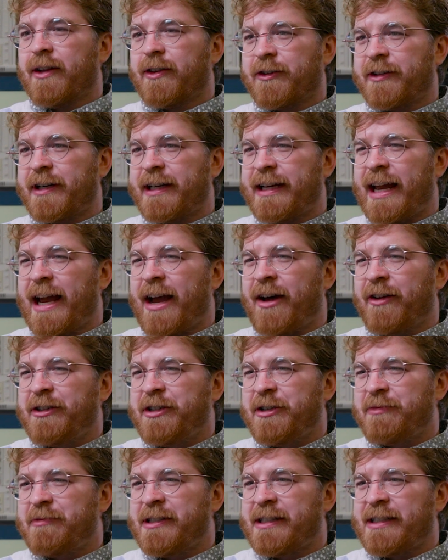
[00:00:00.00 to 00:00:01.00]
Learning
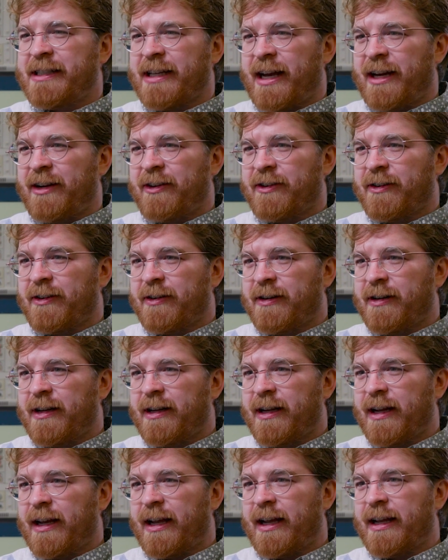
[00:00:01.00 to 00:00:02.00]
Altium Designer
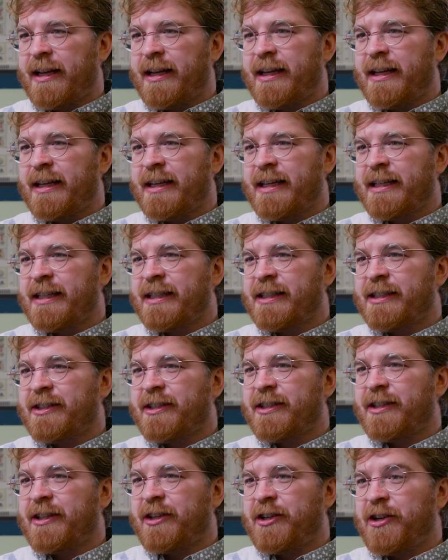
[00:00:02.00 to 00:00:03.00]

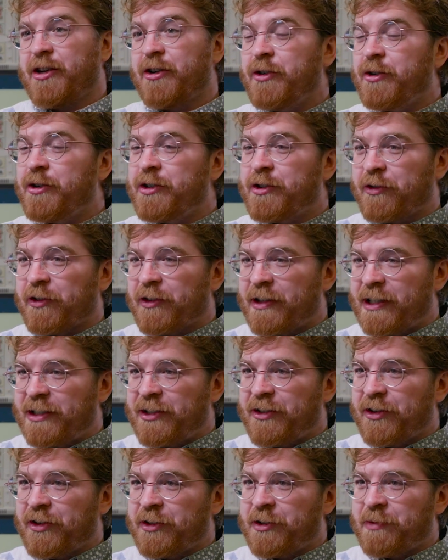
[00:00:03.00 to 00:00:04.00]
is huge for these
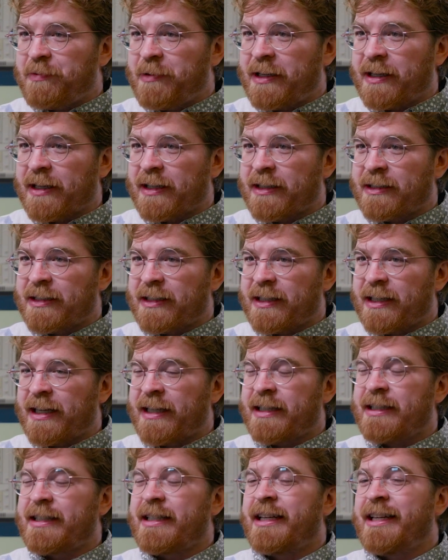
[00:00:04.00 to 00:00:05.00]
students because
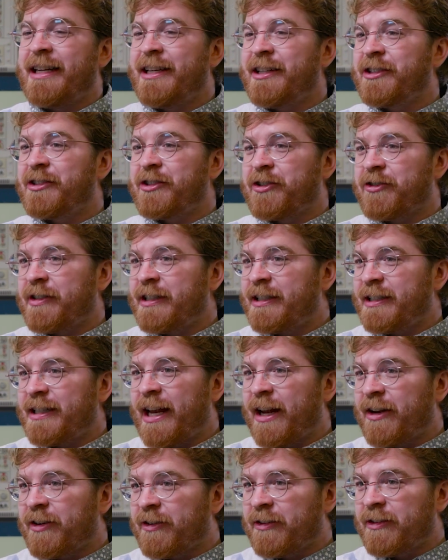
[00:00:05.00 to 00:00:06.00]
it's an industry
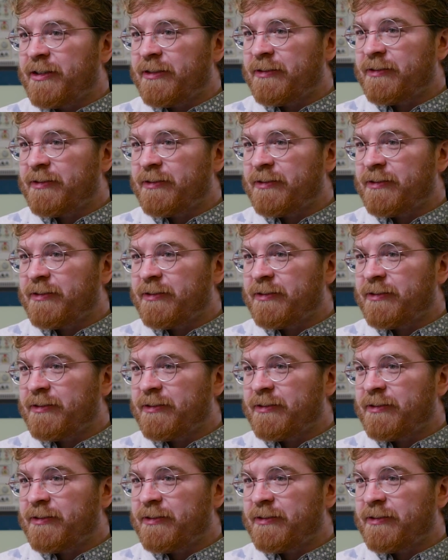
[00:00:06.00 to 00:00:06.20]
standard.